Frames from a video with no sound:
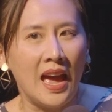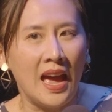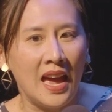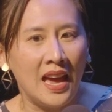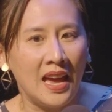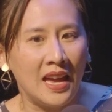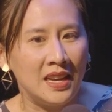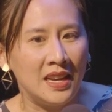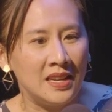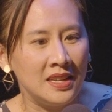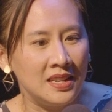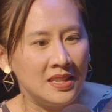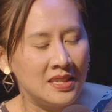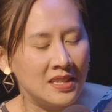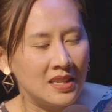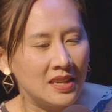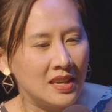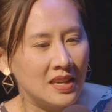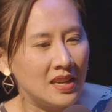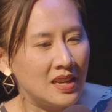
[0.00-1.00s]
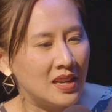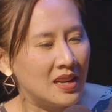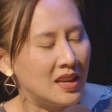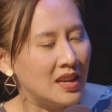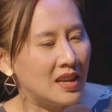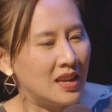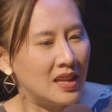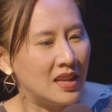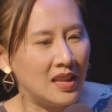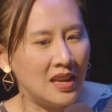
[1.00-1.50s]
And
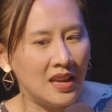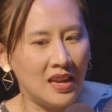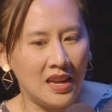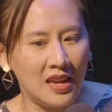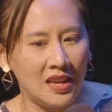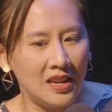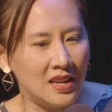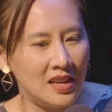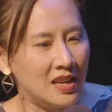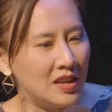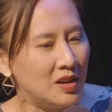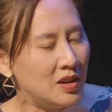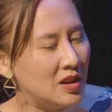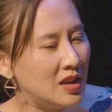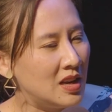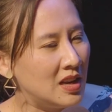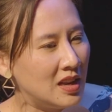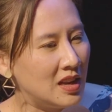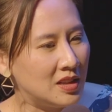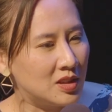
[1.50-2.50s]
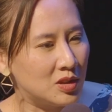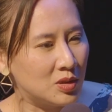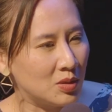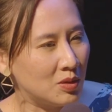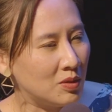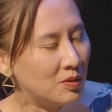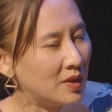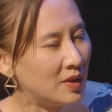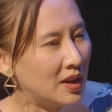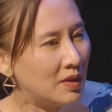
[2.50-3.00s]
it's
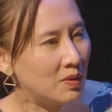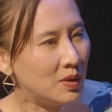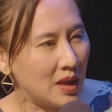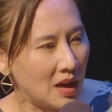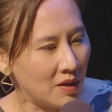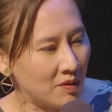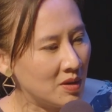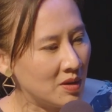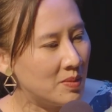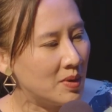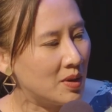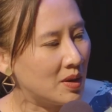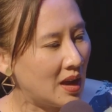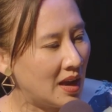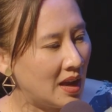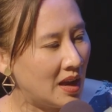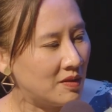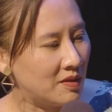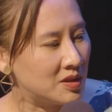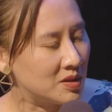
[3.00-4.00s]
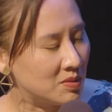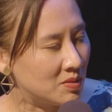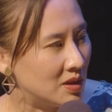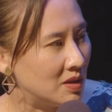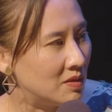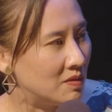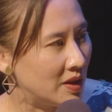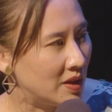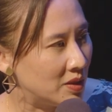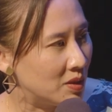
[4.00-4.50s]
sort of like with every book, I have to
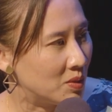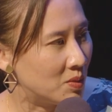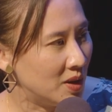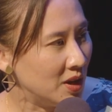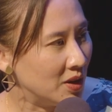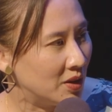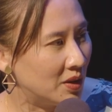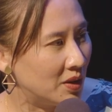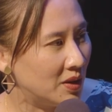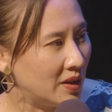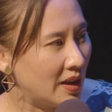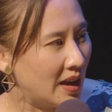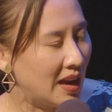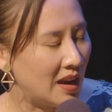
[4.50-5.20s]
reinvent the wheel.